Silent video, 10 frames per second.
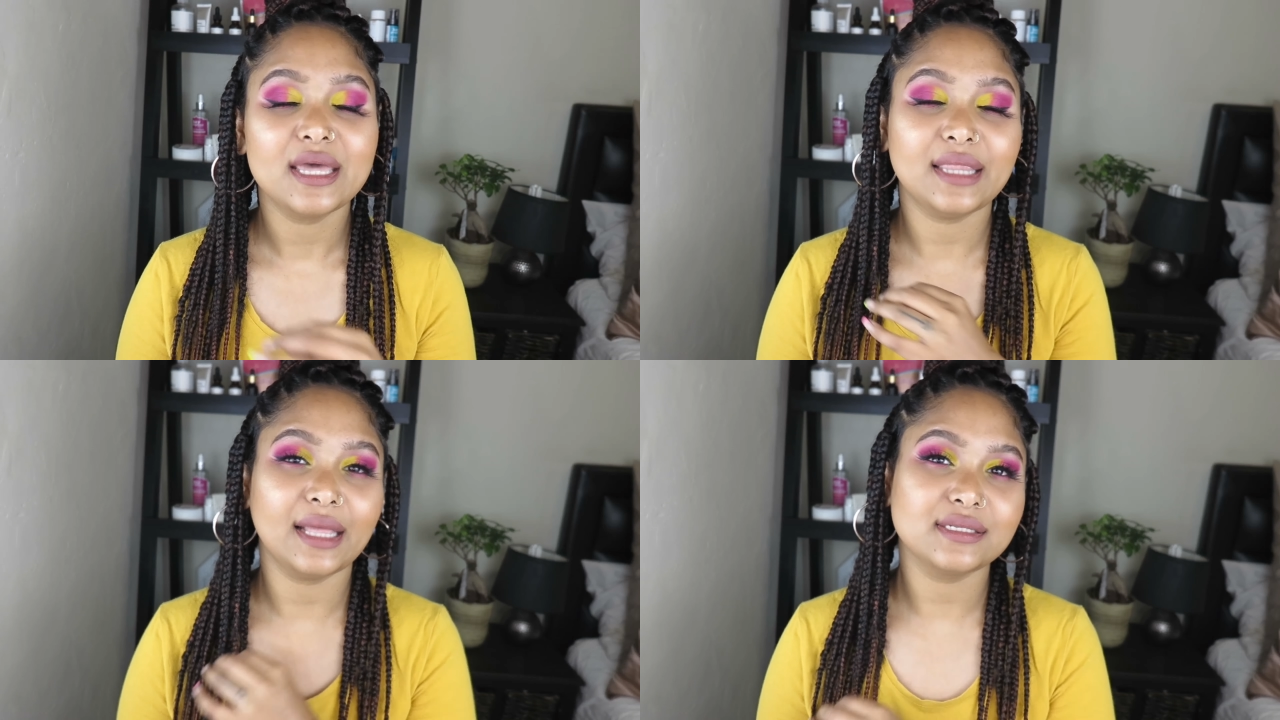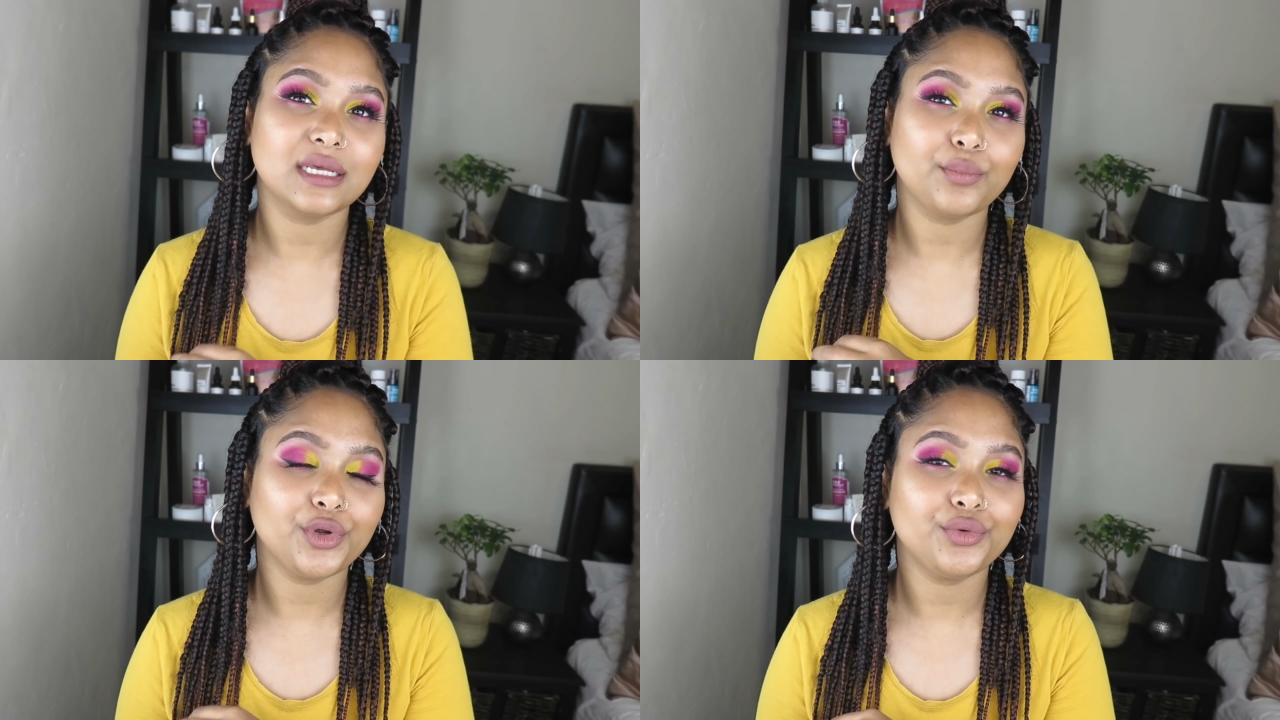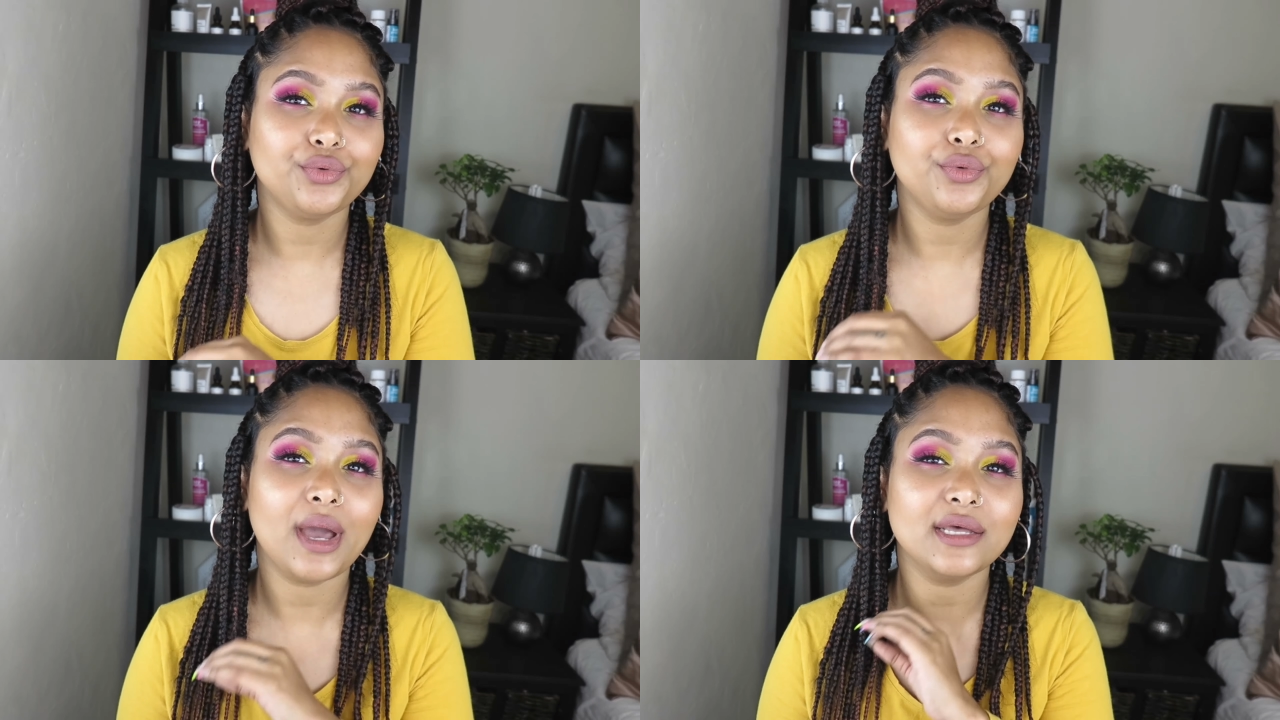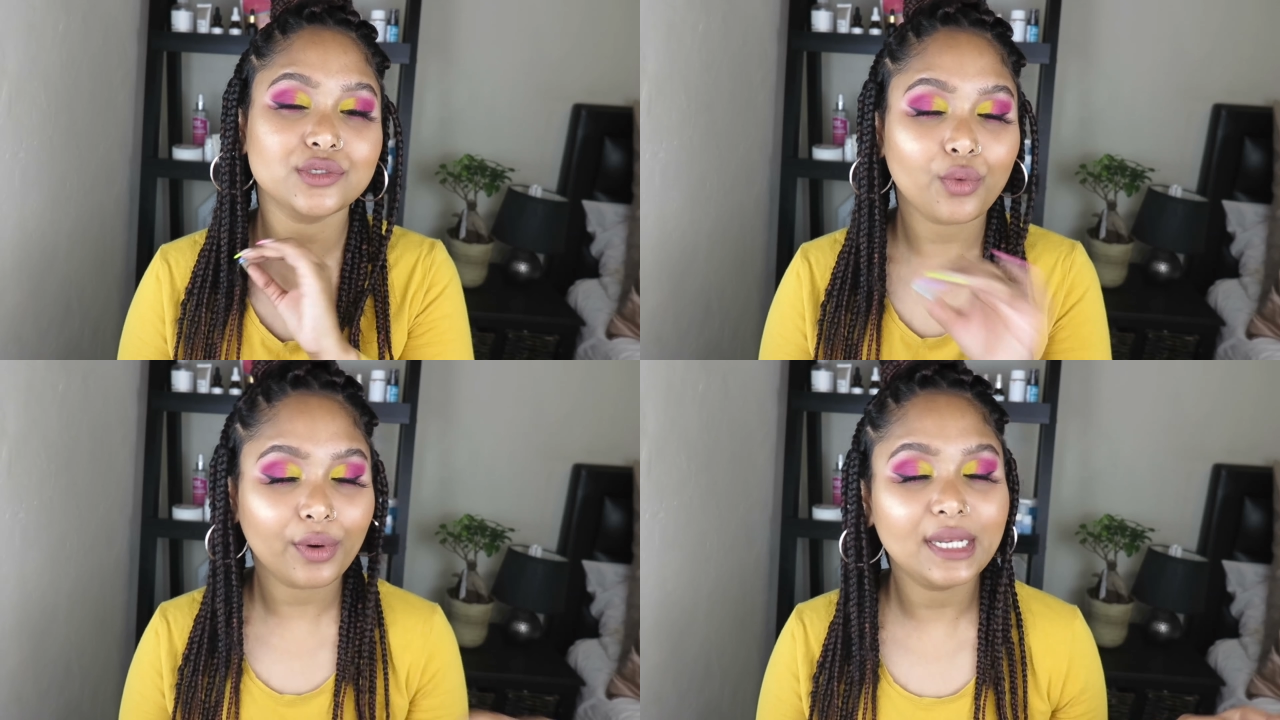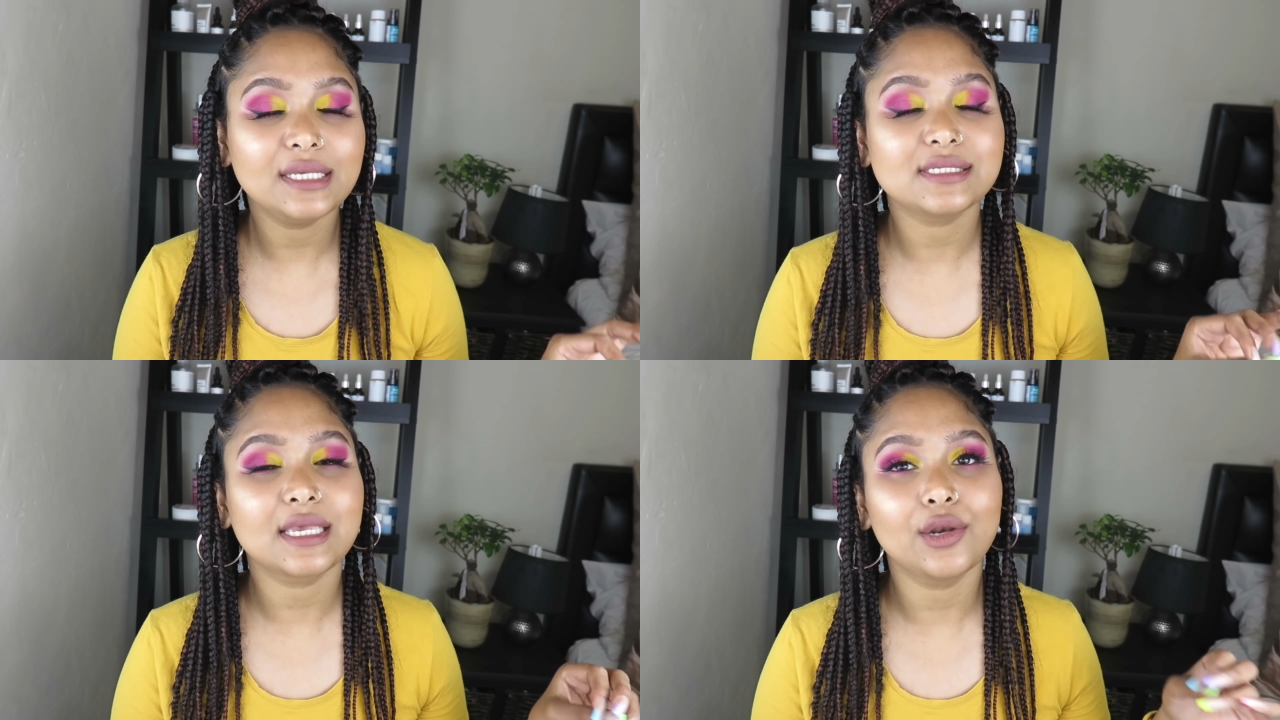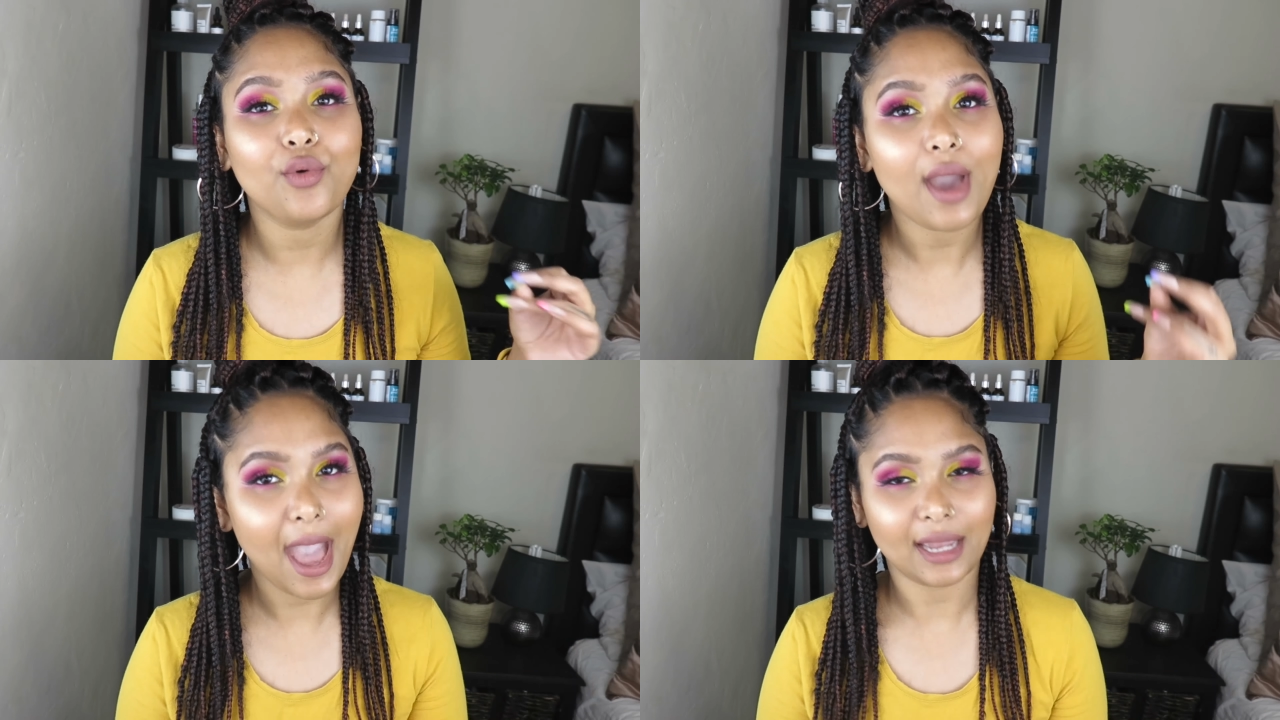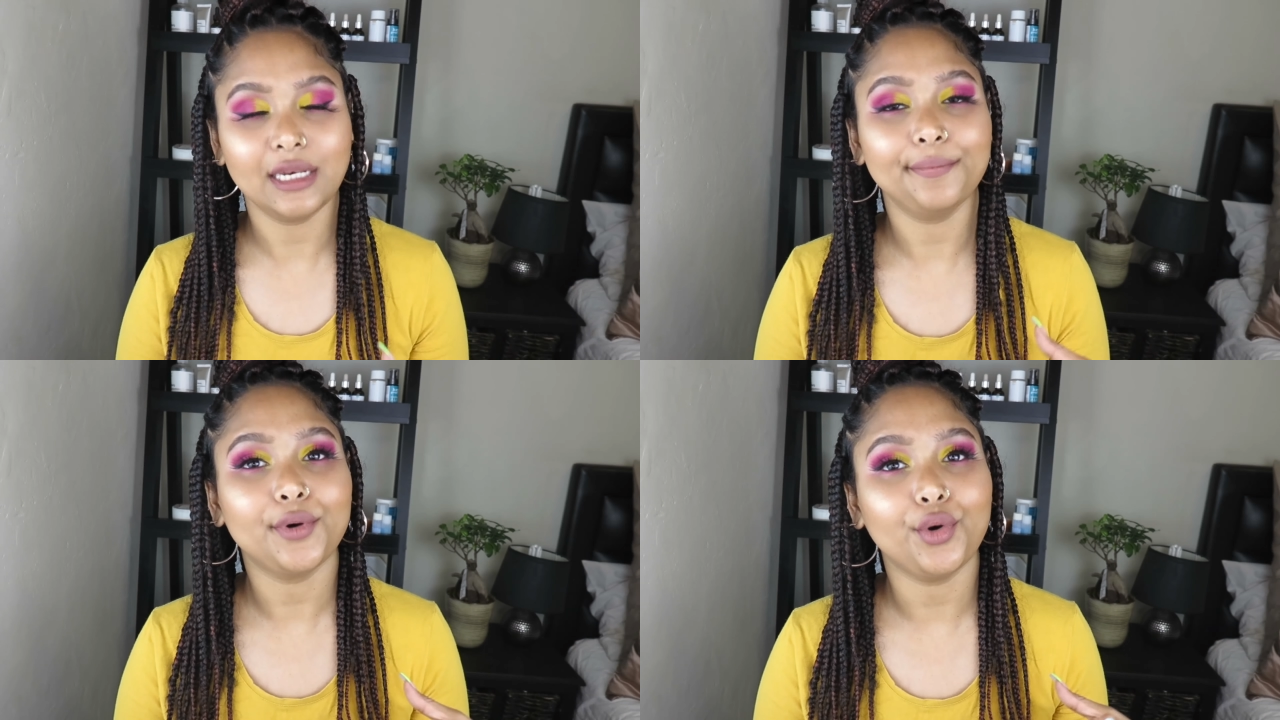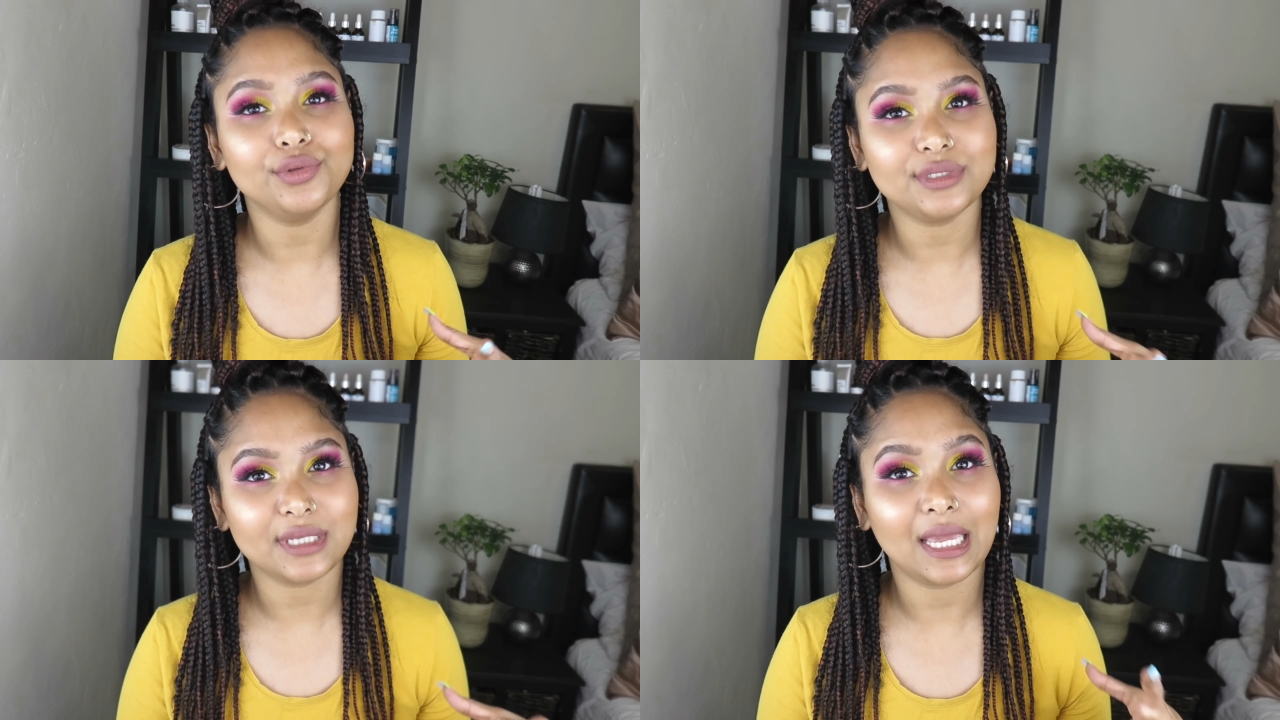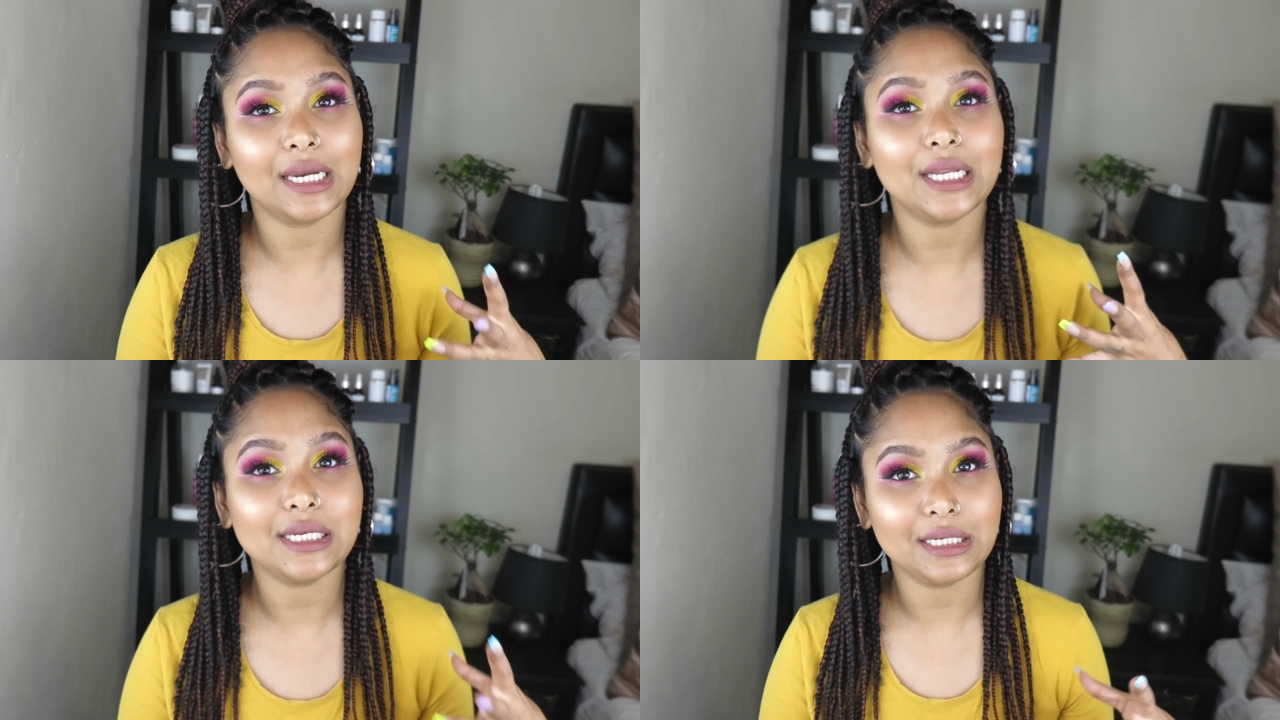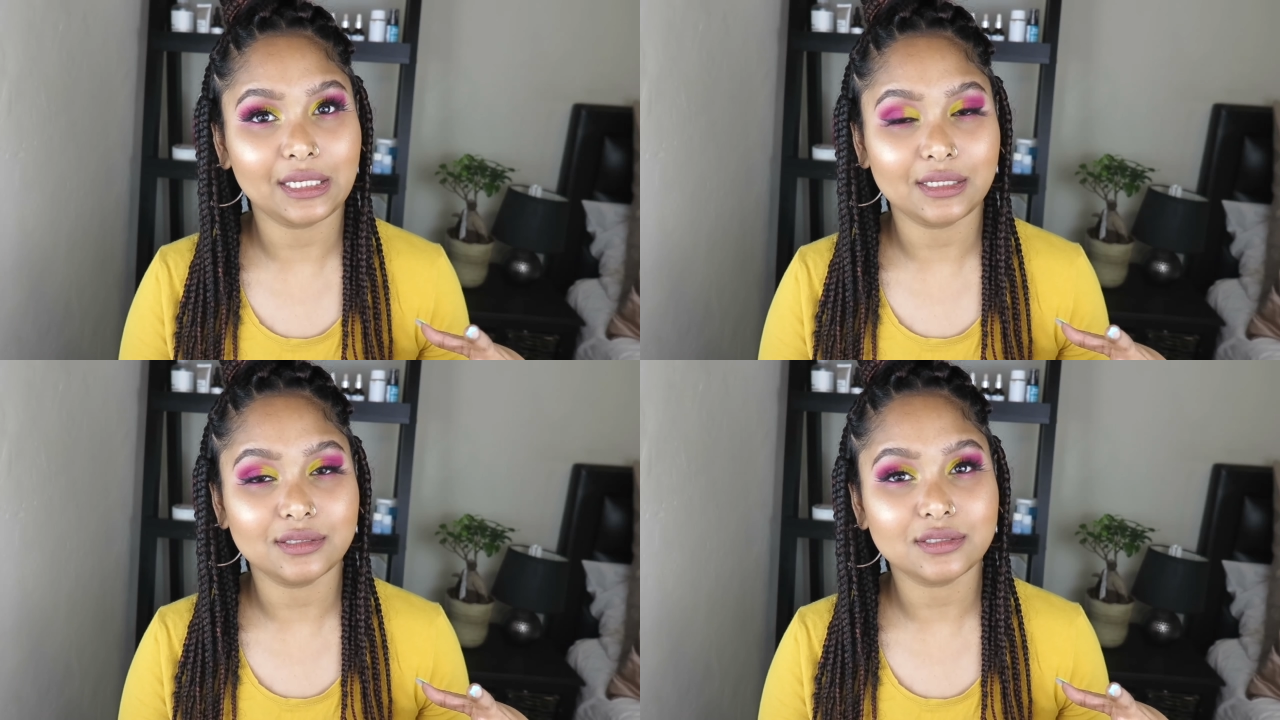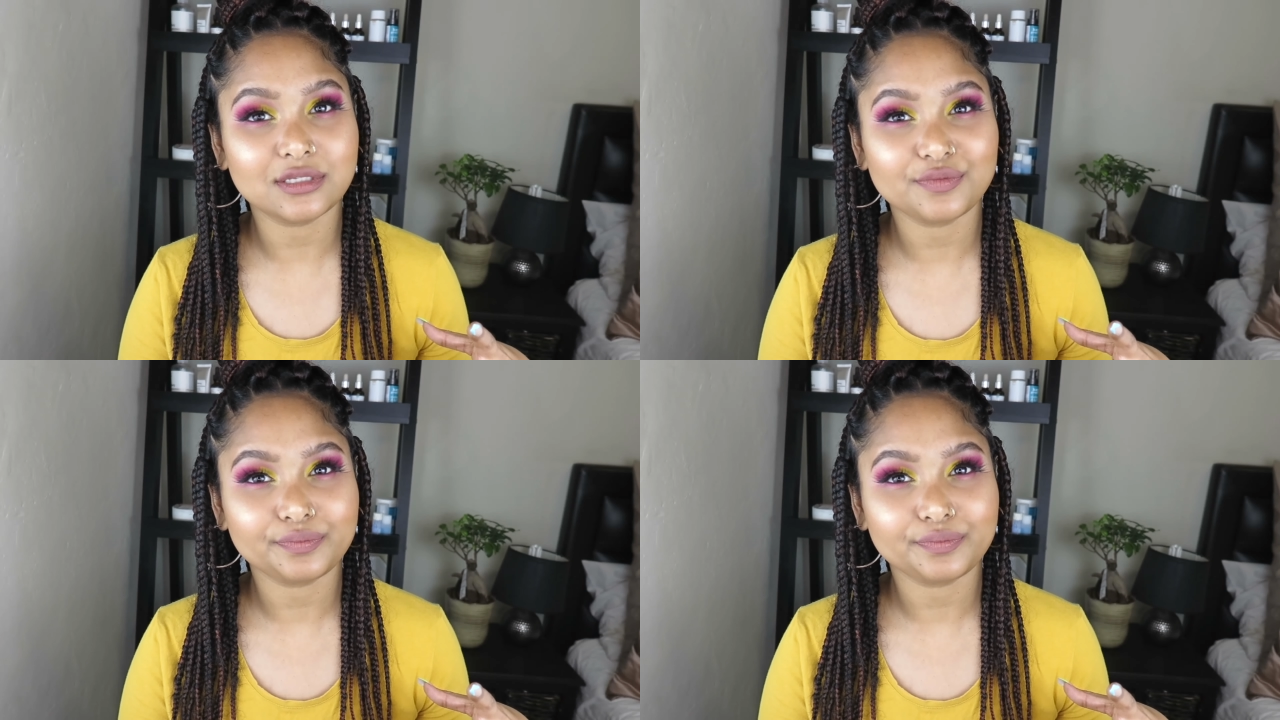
that someone who has oily skin or acne prone skin needs.